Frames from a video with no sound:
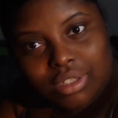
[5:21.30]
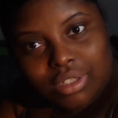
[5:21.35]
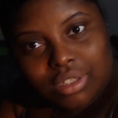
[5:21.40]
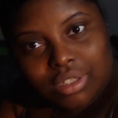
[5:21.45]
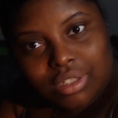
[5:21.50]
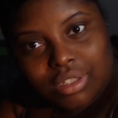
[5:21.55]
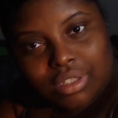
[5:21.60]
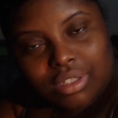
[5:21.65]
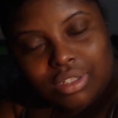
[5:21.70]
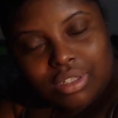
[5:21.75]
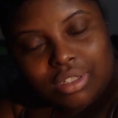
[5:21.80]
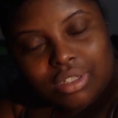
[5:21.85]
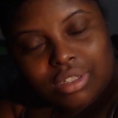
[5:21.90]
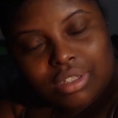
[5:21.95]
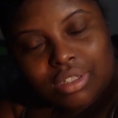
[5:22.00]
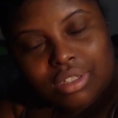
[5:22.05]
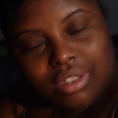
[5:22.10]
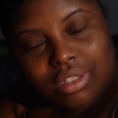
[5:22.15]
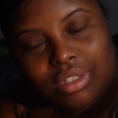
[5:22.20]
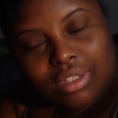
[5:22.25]

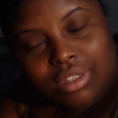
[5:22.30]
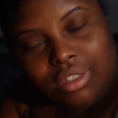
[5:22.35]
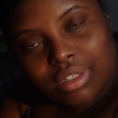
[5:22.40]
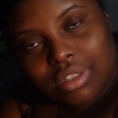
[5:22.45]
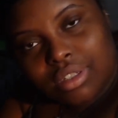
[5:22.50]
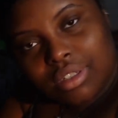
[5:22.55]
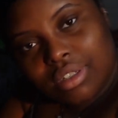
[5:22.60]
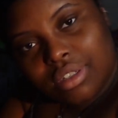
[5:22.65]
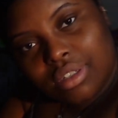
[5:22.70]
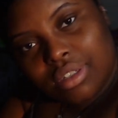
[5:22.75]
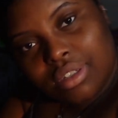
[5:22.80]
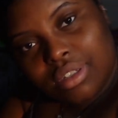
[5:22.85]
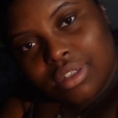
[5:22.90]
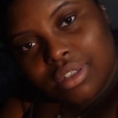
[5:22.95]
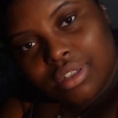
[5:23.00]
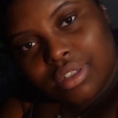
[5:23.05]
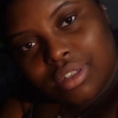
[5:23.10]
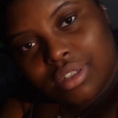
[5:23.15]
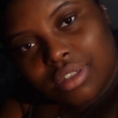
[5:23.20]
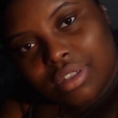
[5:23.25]
[no speech]